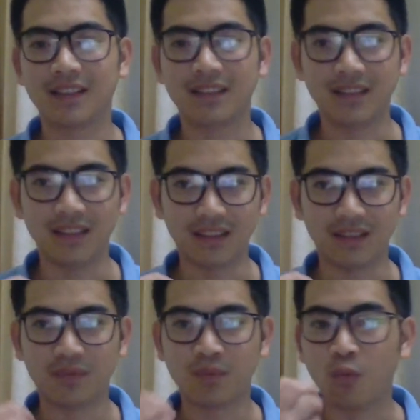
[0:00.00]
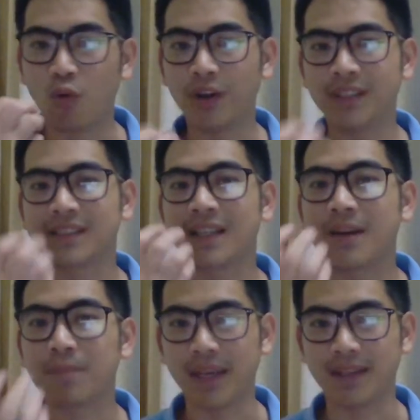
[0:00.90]
the voice
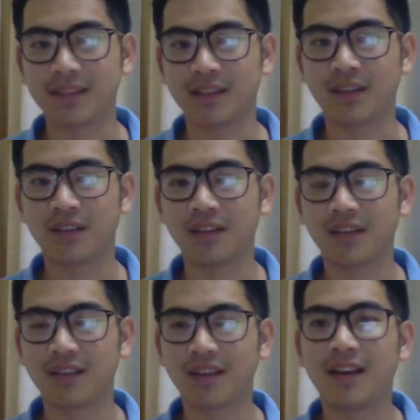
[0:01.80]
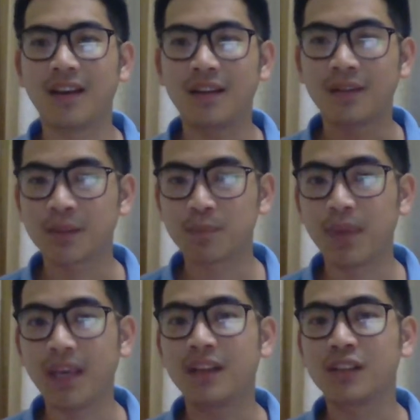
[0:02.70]
pace.
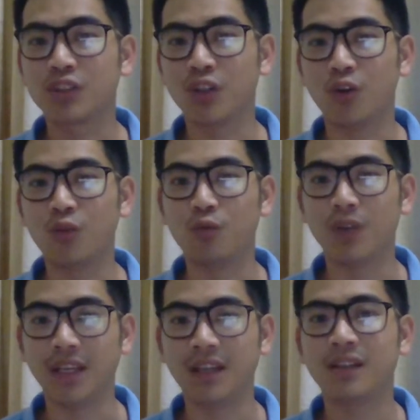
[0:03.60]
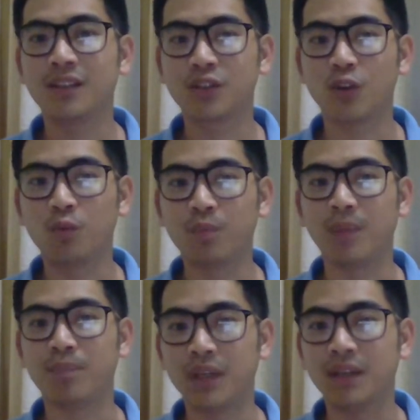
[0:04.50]
Speak slowly so
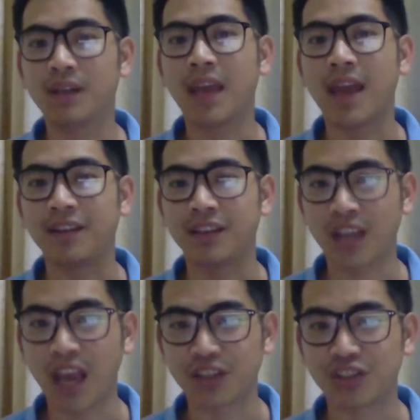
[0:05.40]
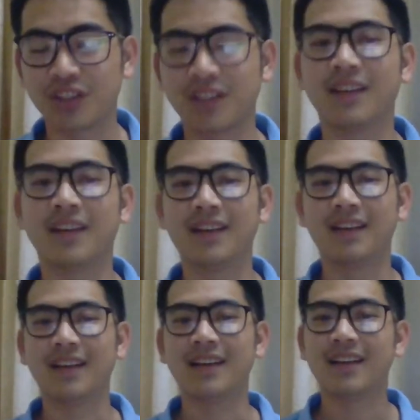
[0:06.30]
people can catch.
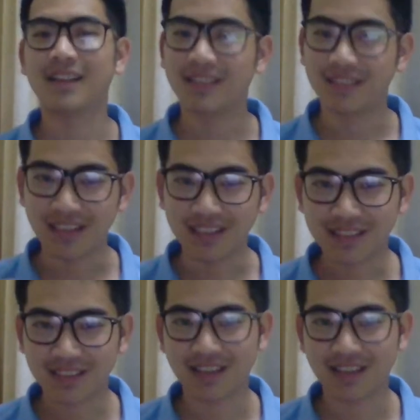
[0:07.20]
Thus,